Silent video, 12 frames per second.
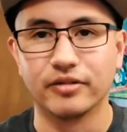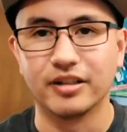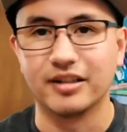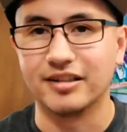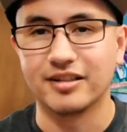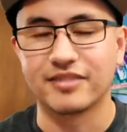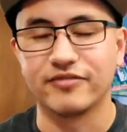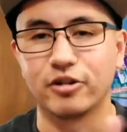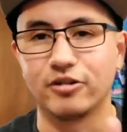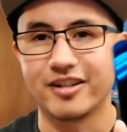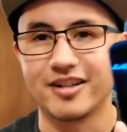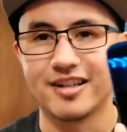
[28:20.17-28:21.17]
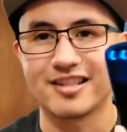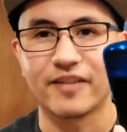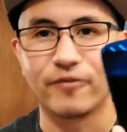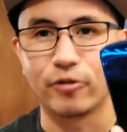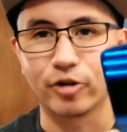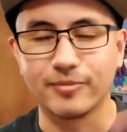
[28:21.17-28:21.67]
this phone only costs
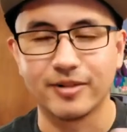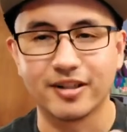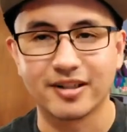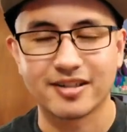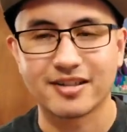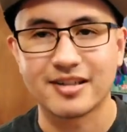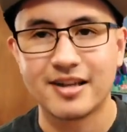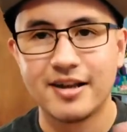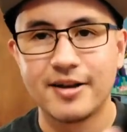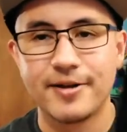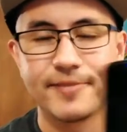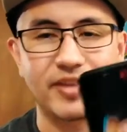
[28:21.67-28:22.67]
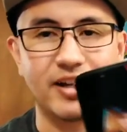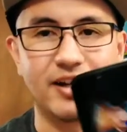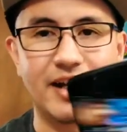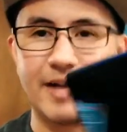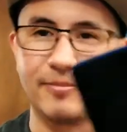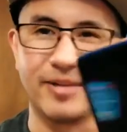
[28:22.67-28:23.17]
like $40
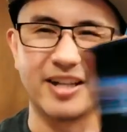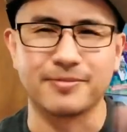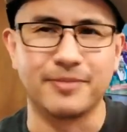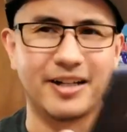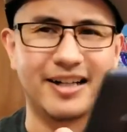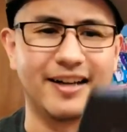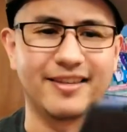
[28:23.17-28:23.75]
at Best Buy.